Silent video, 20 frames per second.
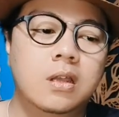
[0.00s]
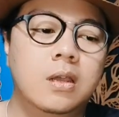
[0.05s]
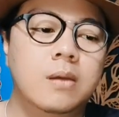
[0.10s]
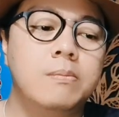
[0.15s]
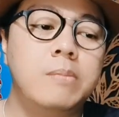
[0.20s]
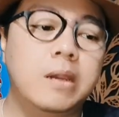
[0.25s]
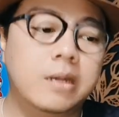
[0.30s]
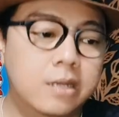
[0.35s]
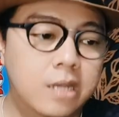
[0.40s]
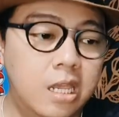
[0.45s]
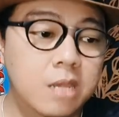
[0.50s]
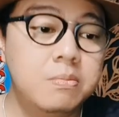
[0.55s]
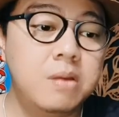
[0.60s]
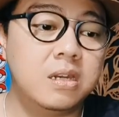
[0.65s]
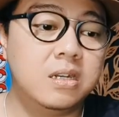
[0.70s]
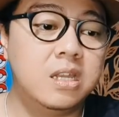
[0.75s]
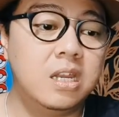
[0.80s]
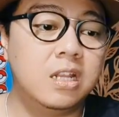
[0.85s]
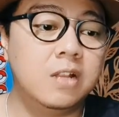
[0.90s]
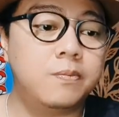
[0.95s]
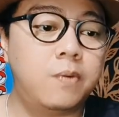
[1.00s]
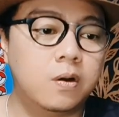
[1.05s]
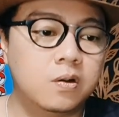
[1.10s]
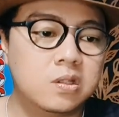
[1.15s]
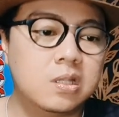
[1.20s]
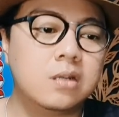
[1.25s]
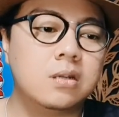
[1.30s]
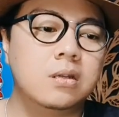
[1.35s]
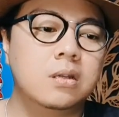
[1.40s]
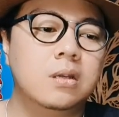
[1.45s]
Bad Day by Daniel
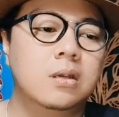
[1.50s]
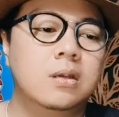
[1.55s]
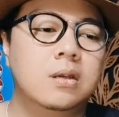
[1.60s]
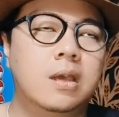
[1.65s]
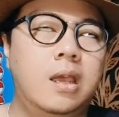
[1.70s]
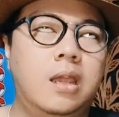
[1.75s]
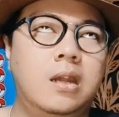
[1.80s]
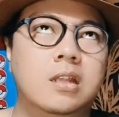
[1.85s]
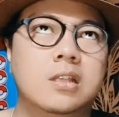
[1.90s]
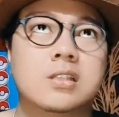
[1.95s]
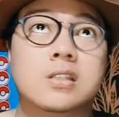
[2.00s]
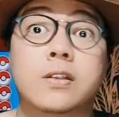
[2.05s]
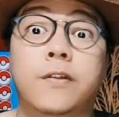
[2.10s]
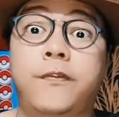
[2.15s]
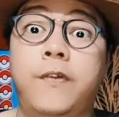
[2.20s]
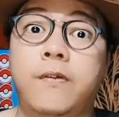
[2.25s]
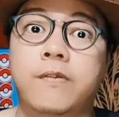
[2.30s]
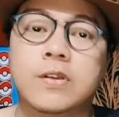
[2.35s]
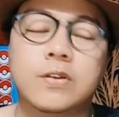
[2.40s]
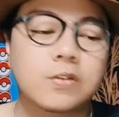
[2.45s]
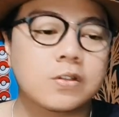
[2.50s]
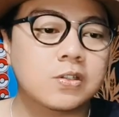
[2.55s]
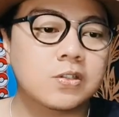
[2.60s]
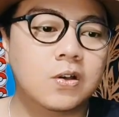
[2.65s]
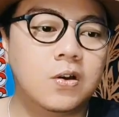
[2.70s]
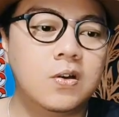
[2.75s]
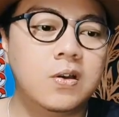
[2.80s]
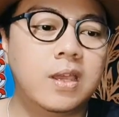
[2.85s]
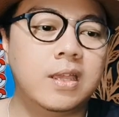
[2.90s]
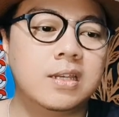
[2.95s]
Powter And it's very good
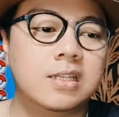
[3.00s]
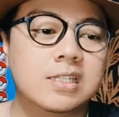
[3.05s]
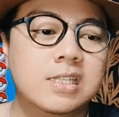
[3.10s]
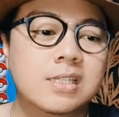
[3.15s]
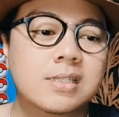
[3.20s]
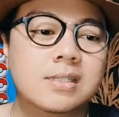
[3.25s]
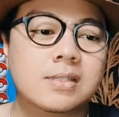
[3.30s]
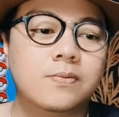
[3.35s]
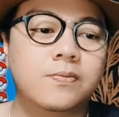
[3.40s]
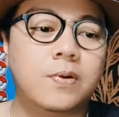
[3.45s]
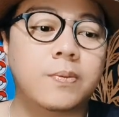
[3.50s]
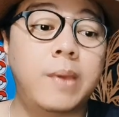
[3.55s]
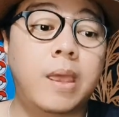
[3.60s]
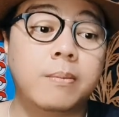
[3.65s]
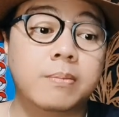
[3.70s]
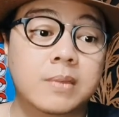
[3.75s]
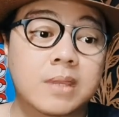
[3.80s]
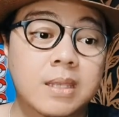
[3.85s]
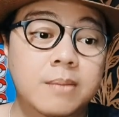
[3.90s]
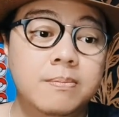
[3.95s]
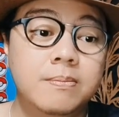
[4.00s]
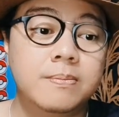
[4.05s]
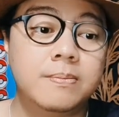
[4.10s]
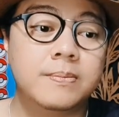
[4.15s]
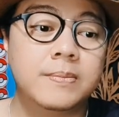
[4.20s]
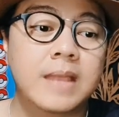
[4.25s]
song And this is from Team